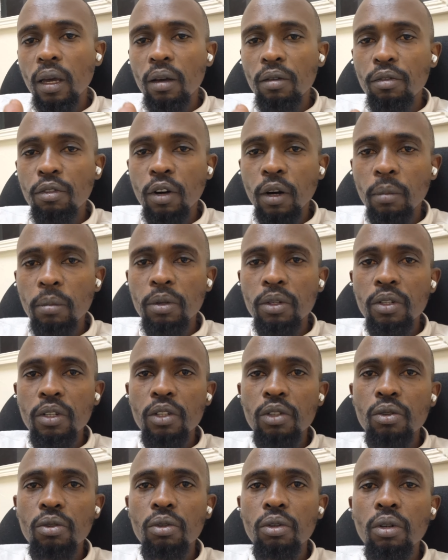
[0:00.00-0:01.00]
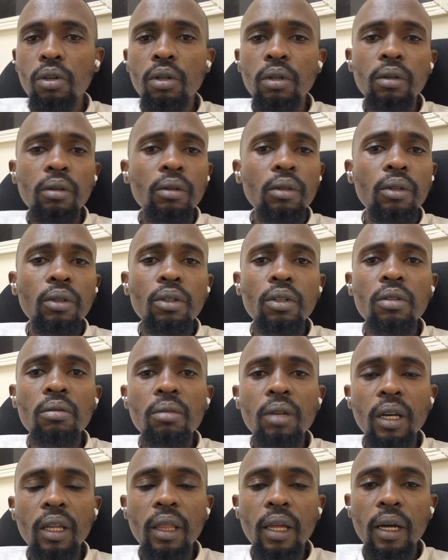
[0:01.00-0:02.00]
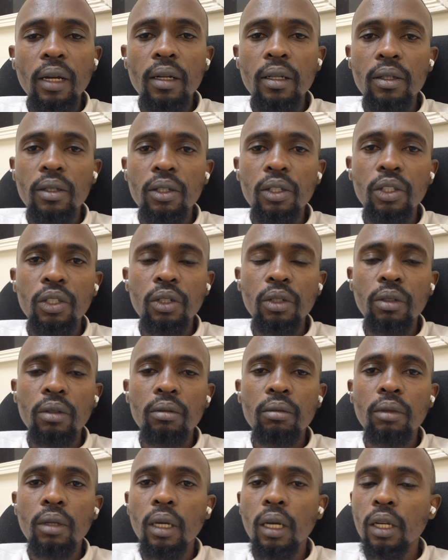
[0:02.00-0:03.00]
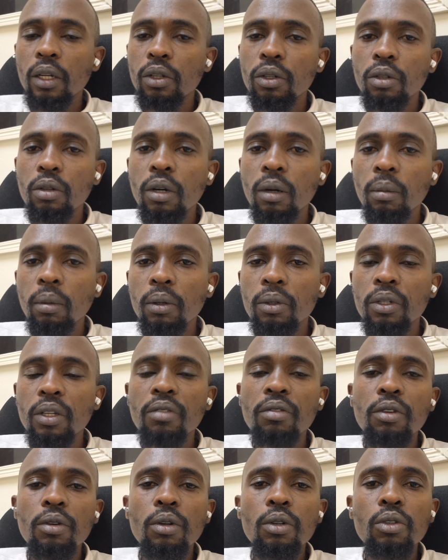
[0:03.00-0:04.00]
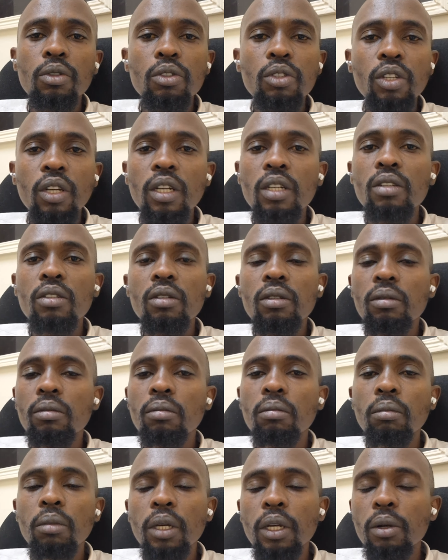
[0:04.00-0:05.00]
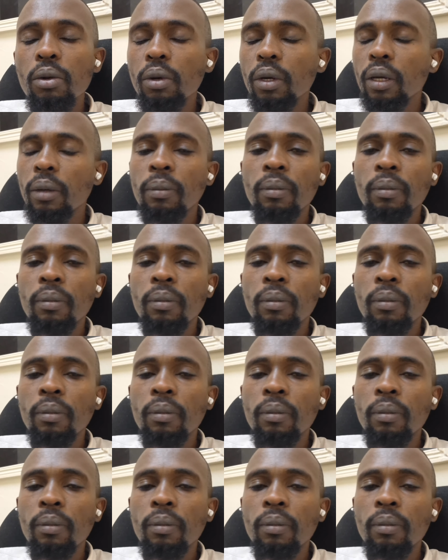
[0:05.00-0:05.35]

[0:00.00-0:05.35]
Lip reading: for a business to go, you make that decision and you go about it. If you want to change midway,